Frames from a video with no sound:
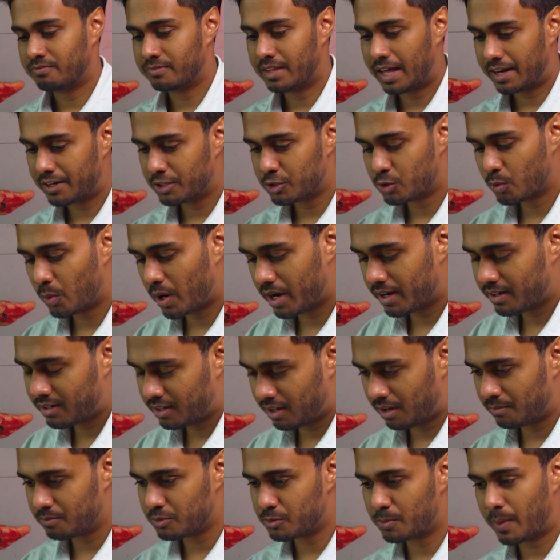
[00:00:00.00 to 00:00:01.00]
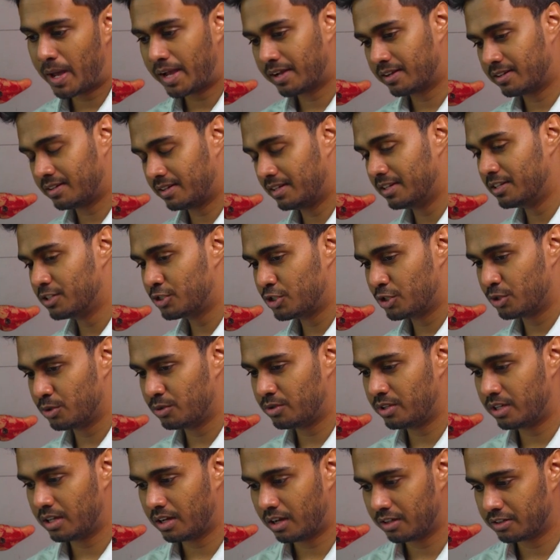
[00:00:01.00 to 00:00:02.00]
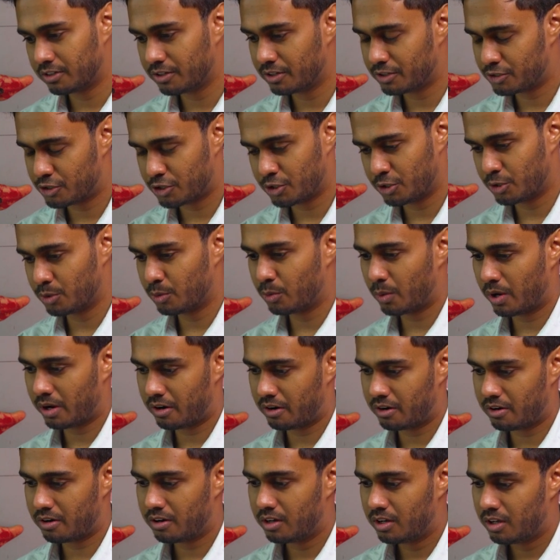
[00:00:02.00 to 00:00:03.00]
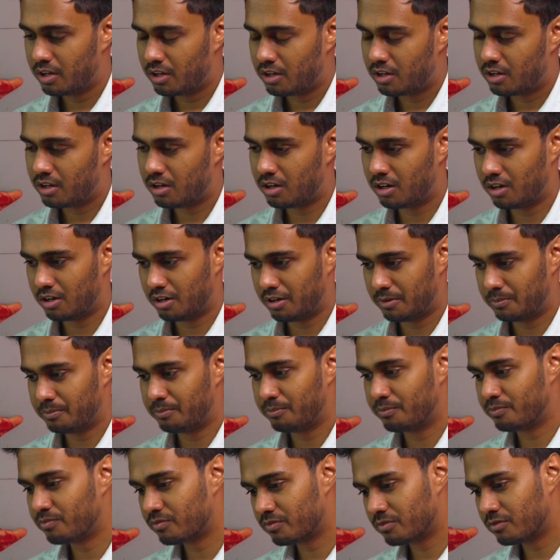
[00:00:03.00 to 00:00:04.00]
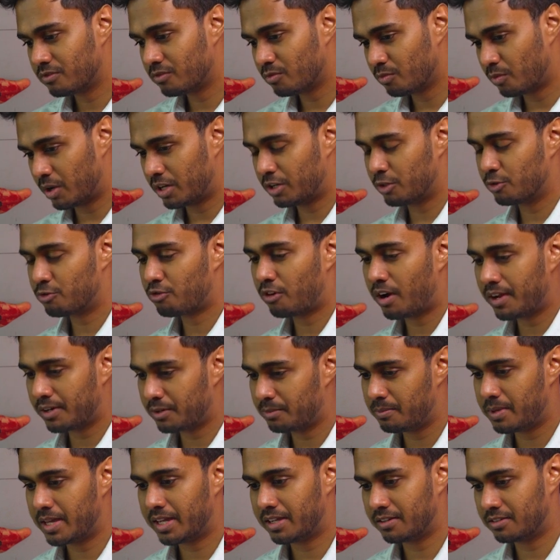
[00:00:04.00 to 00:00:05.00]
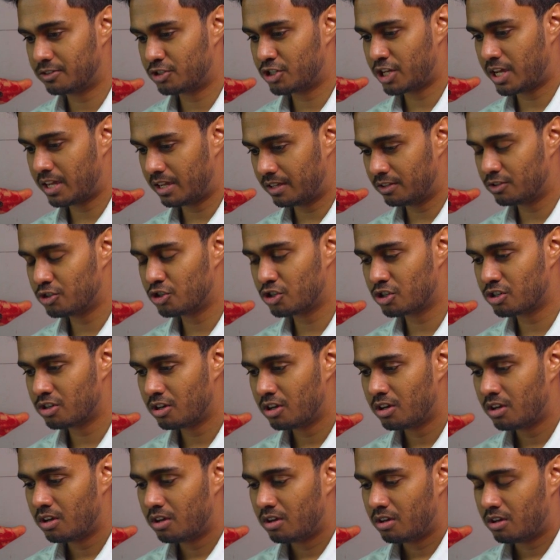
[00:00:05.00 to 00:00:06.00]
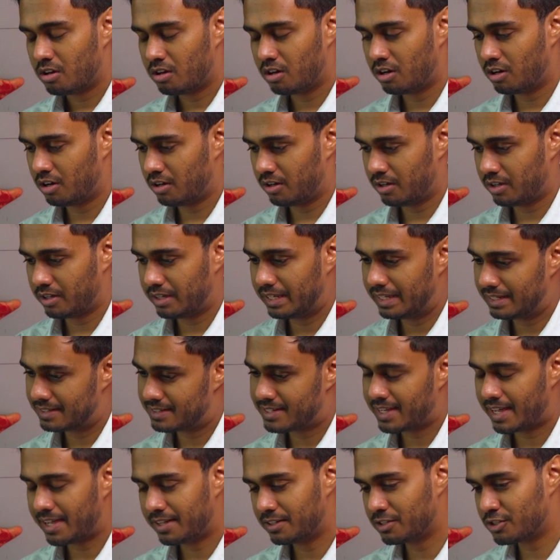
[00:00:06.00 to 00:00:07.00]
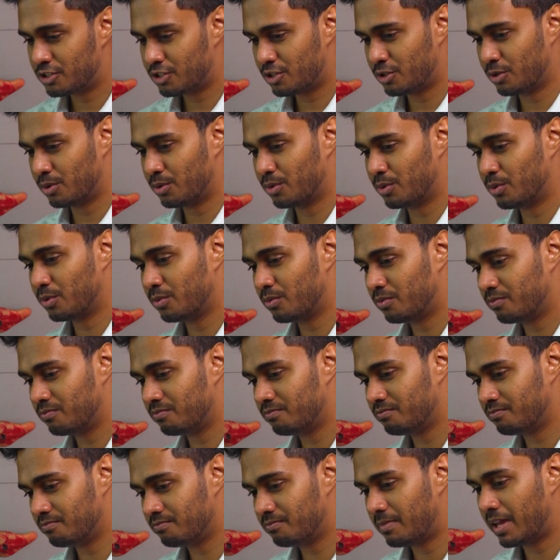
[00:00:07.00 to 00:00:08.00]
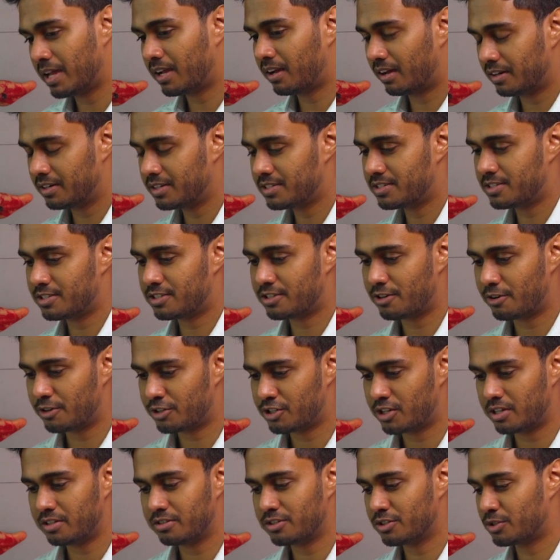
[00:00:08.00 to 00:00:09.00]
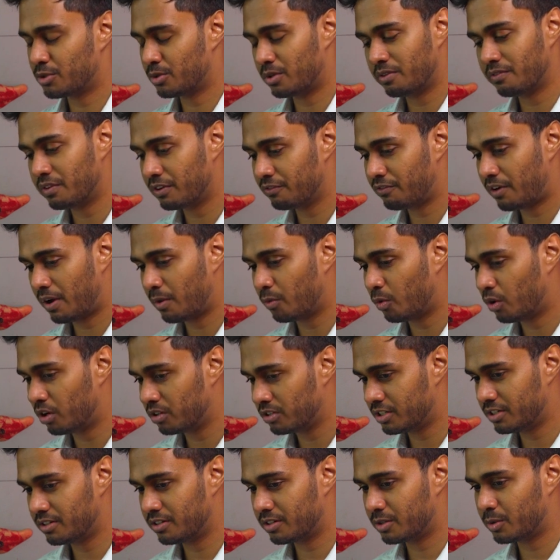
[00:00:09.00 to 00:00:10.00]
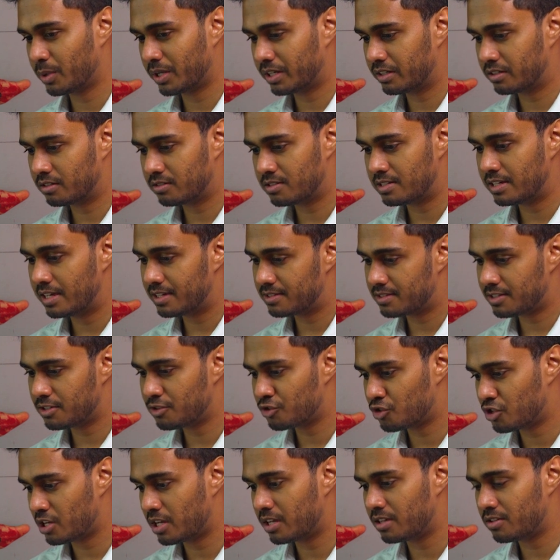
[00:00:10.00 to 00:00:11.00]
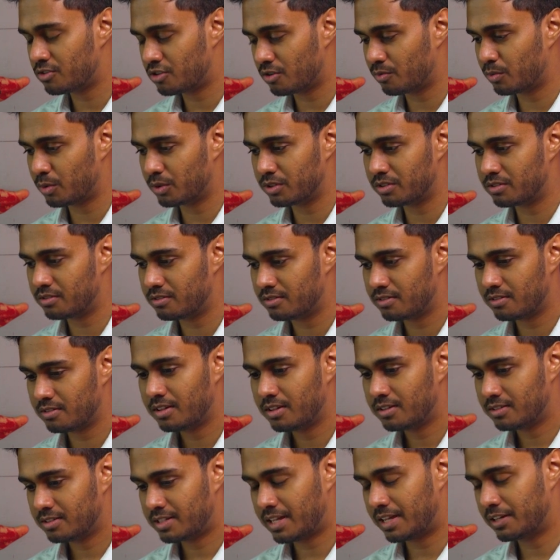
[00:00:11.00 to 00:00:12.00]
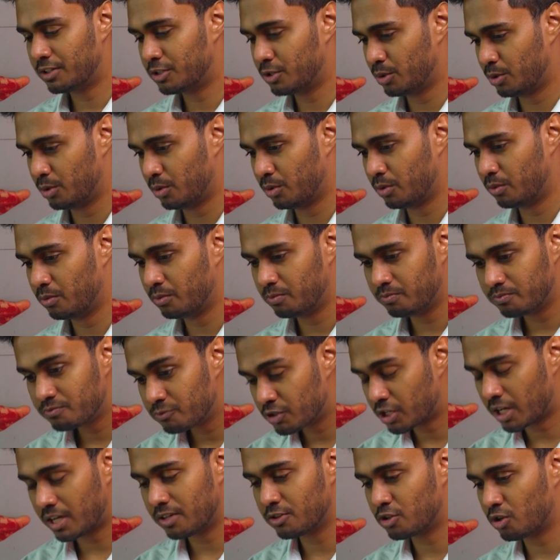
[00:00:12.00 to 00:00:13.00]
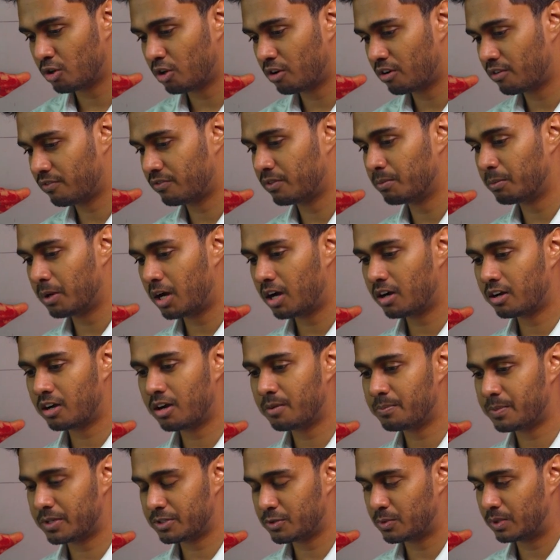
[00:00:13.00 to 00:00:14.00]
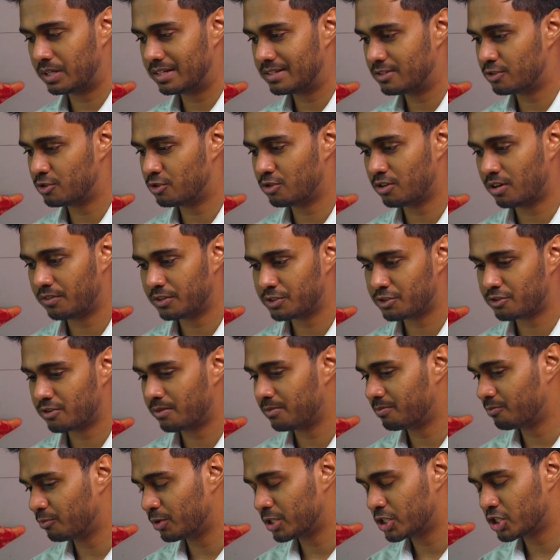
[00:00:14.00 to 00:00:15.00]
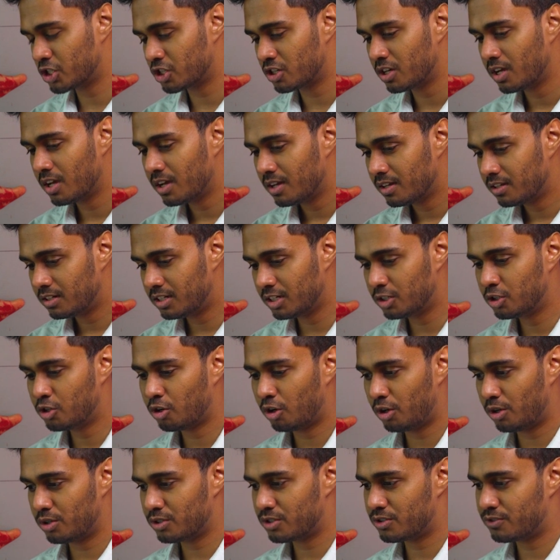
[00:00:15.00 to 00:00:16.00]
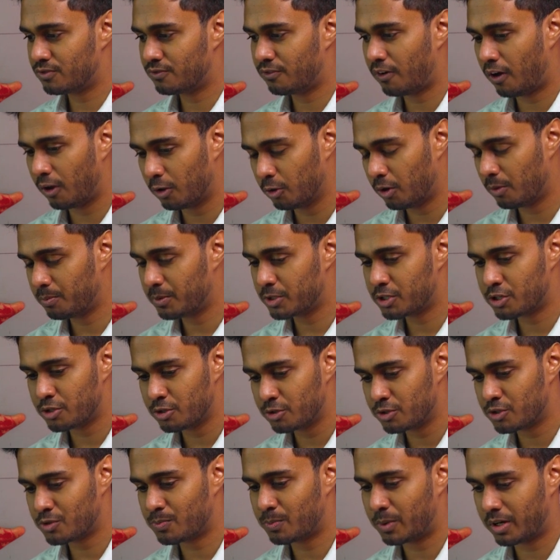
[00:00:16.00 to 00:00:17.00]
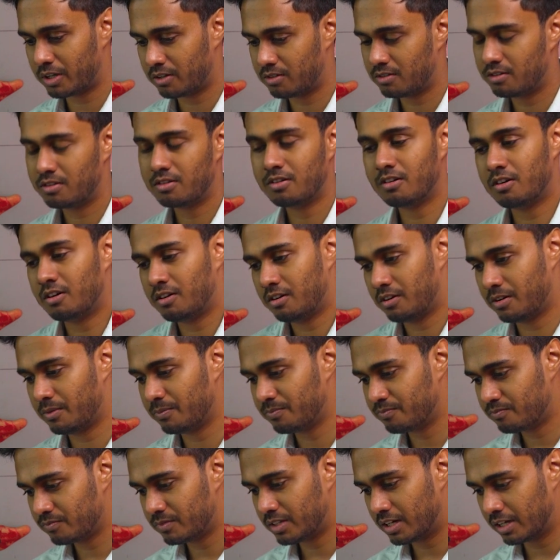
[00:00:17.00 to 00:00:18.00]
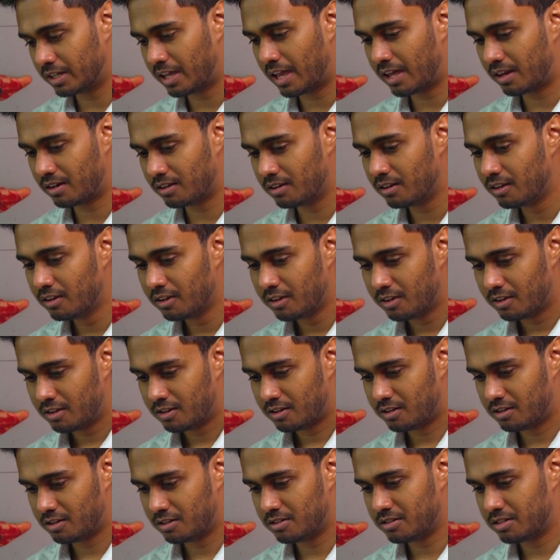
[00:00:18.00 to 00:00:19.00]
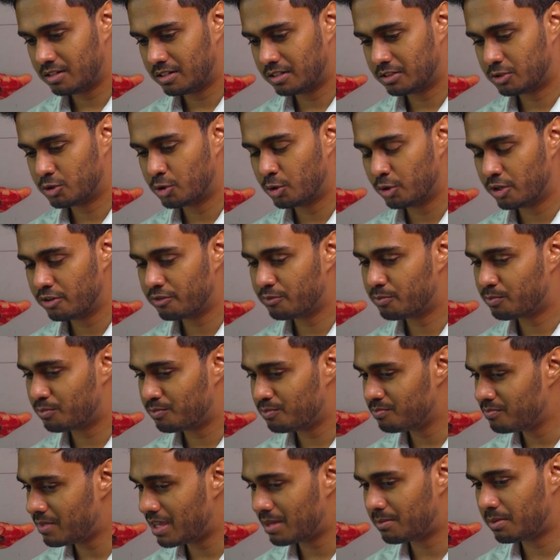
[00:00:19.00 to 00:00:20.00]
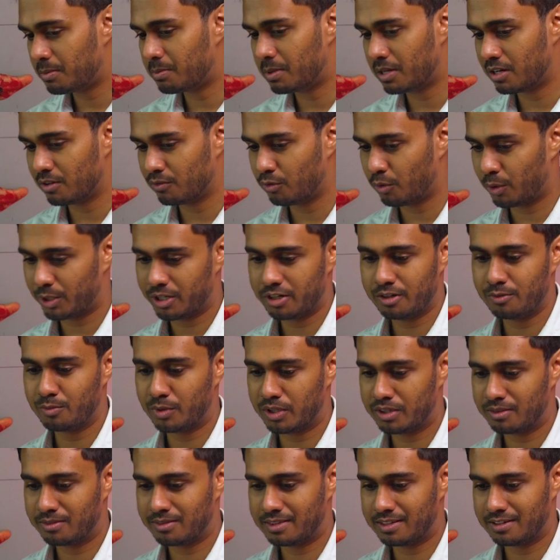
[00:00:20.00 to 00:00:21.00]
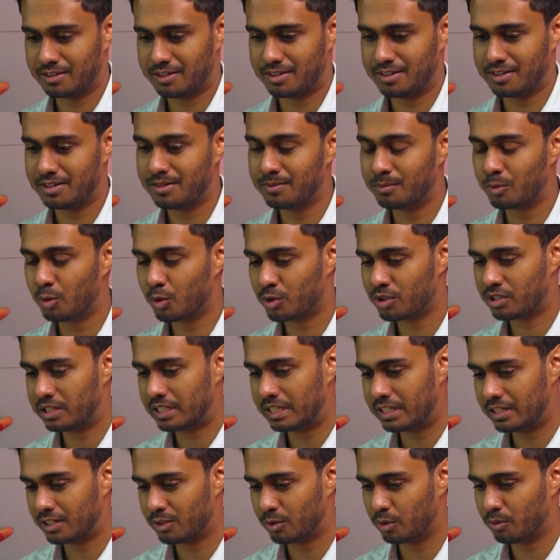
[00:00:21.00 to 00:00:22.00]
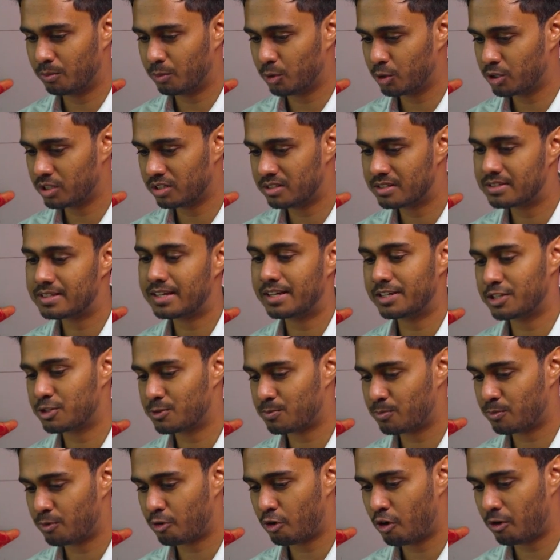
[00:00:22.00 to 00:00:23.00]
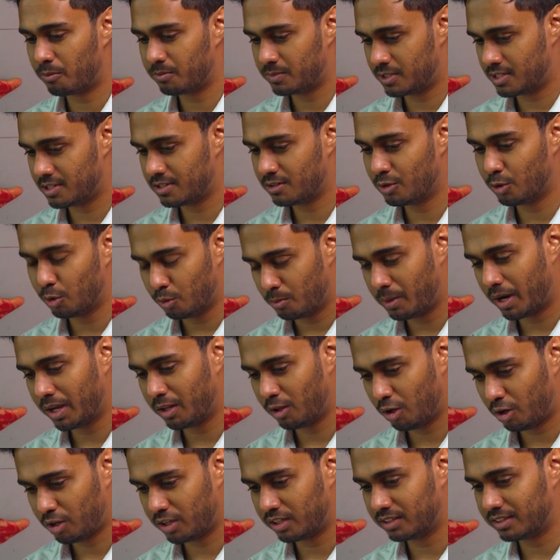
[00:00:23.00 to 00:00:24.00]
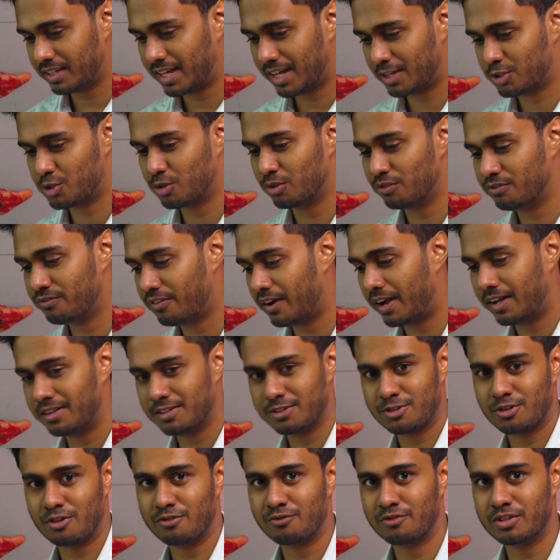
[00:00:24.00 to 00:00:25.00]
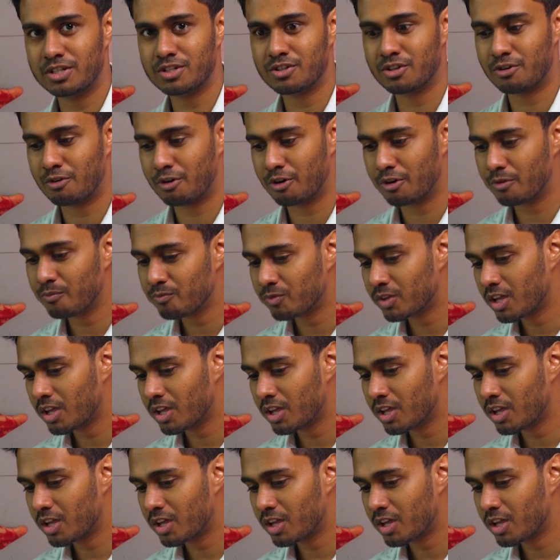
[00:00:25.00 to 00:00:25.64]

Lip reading: That is where it comes back into the other issue where when you try to make a change, it tends to make unnecessary changes. So even if I wanted a quick CSS change, it would tend to change a lot of the markup as well as the JavaScript, which did cause follow-up issues. But again, it could have maybe been avoided with a more cleaner or more concise prompt, or by locking the actual files on vZero.